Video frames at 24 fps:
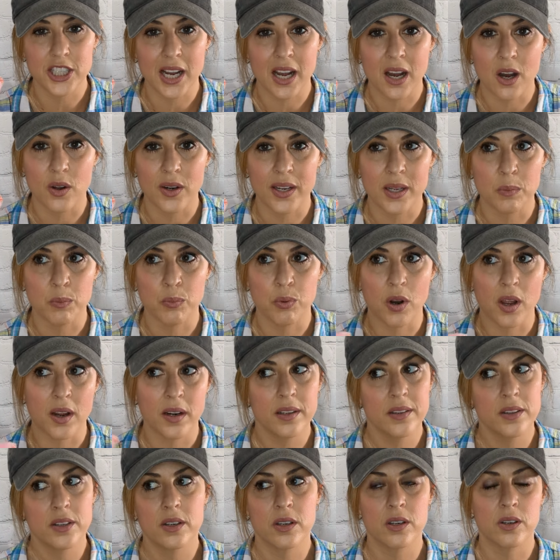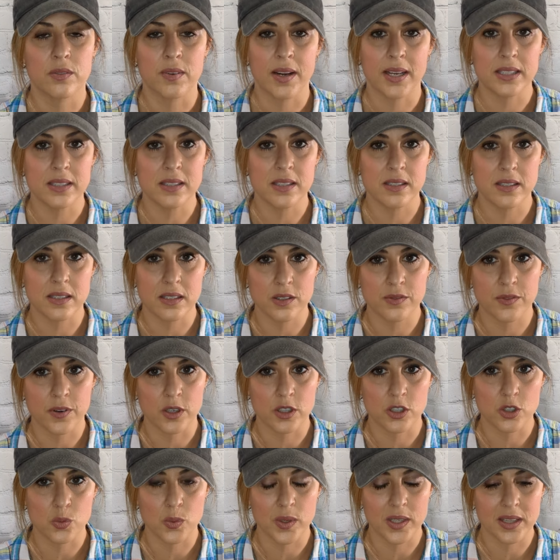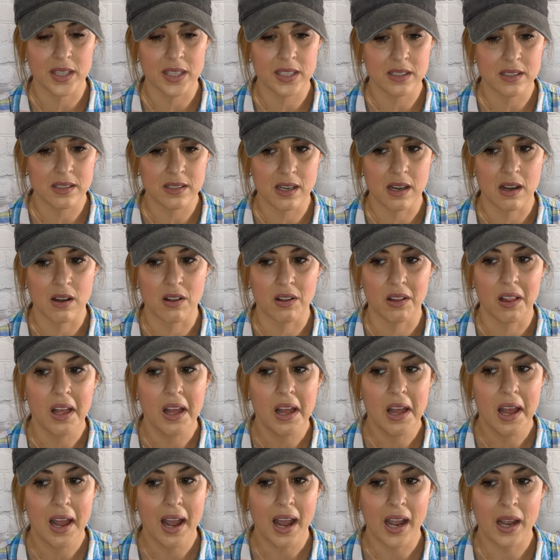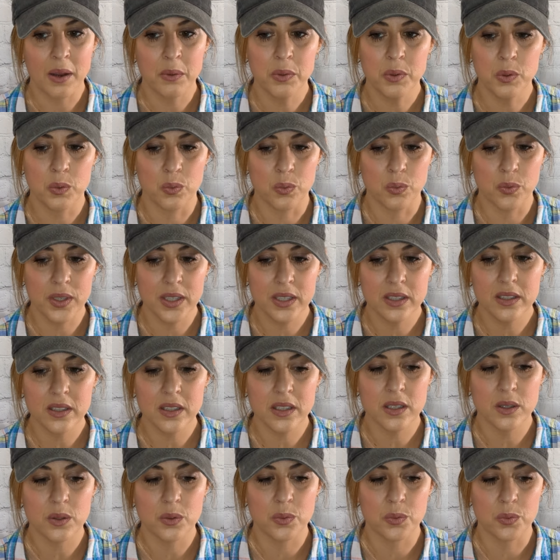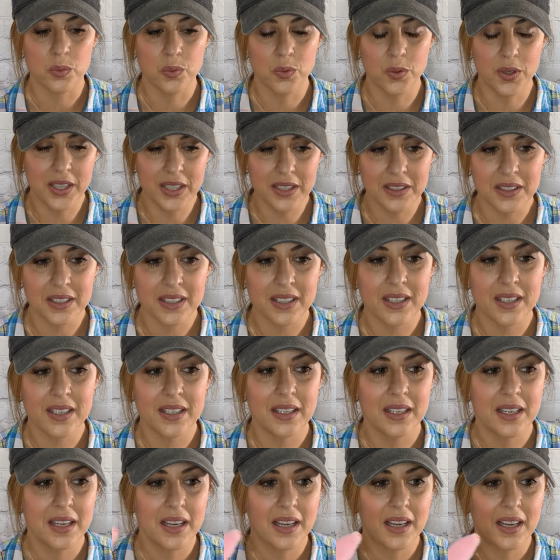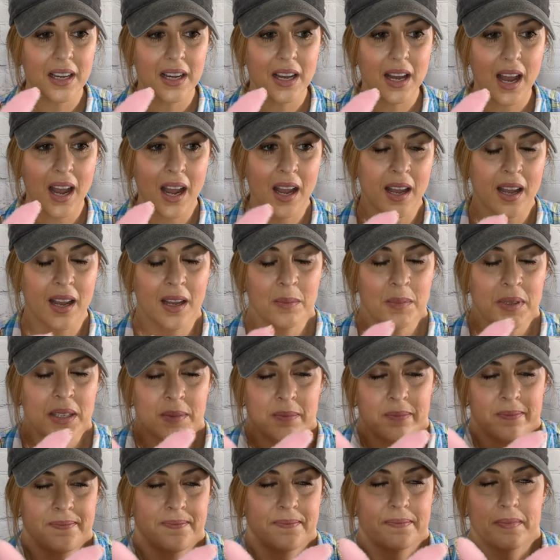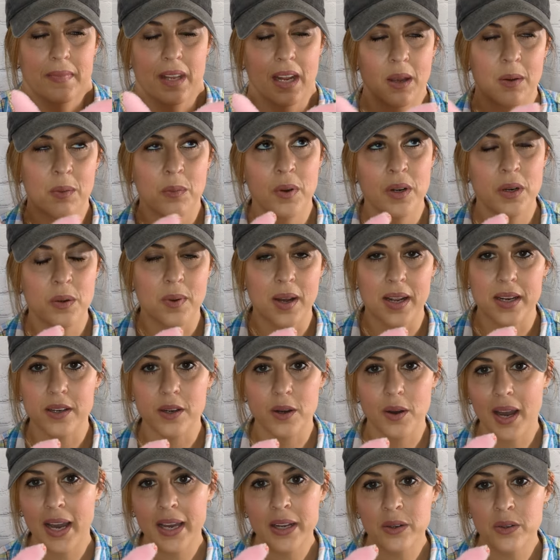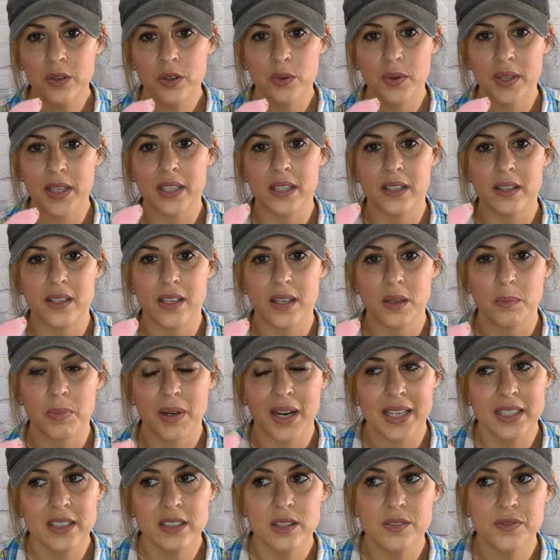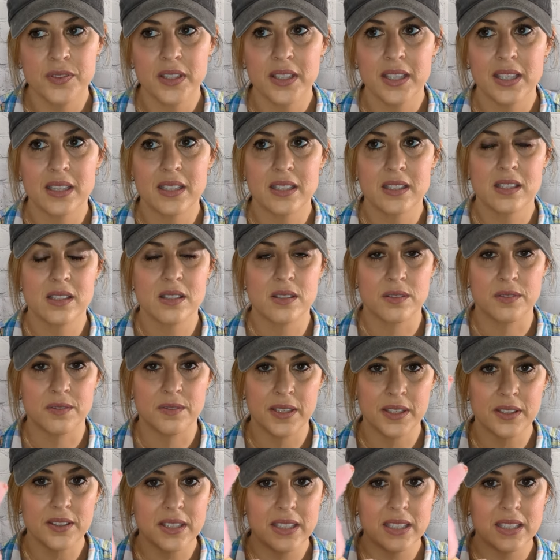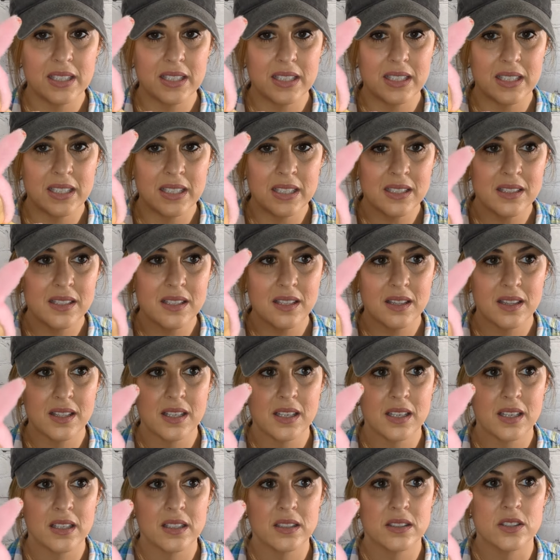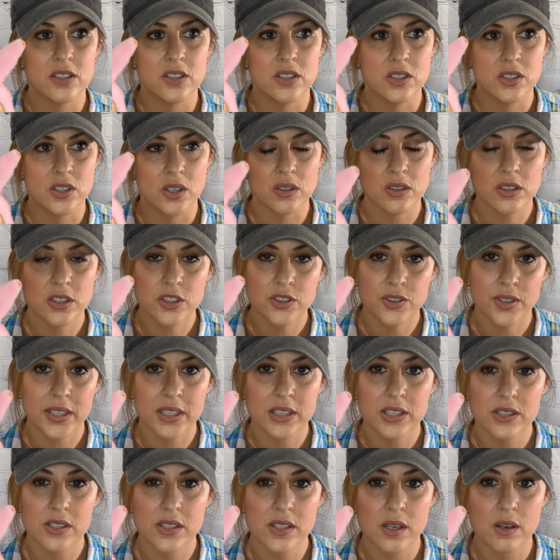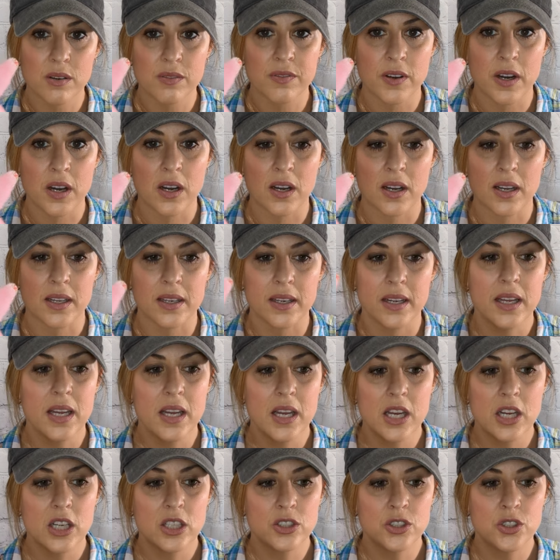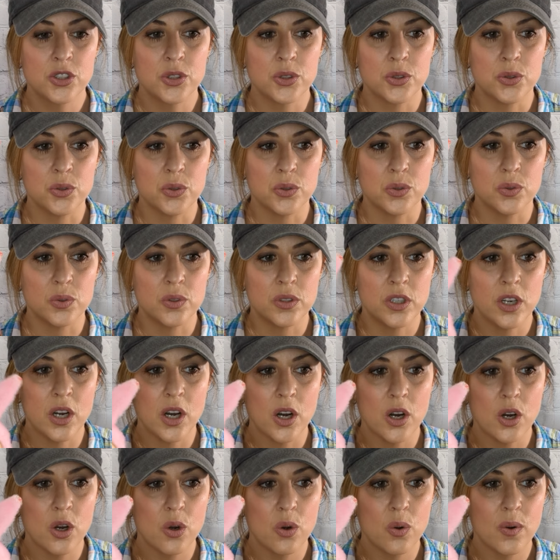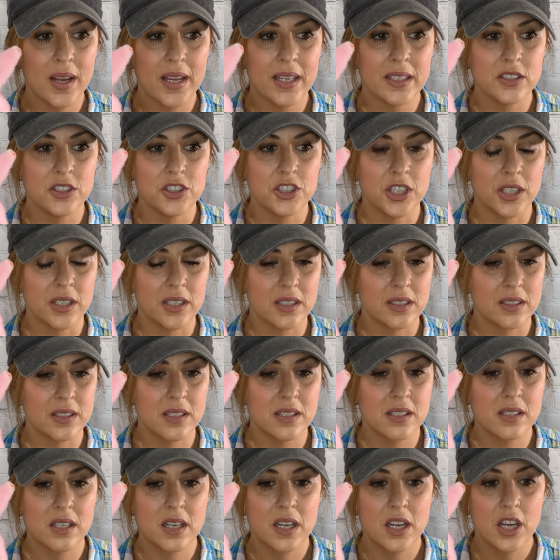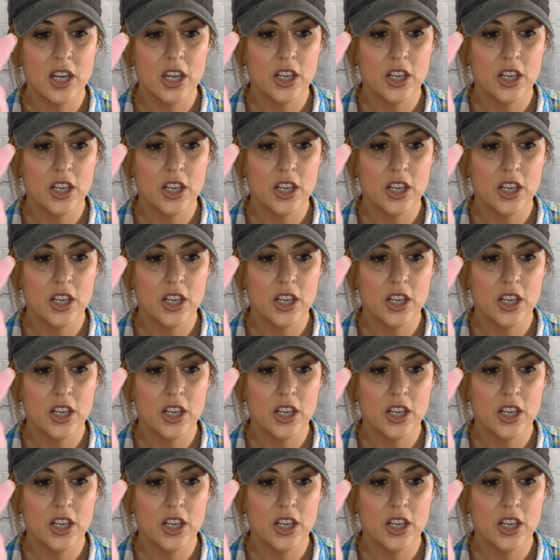out and broaden their horizons as far as what they sell, I would really, really, I mean, what do I know? I don't know anything, but I just feel like this is a very easy thing to start to train yourself on, to go and just,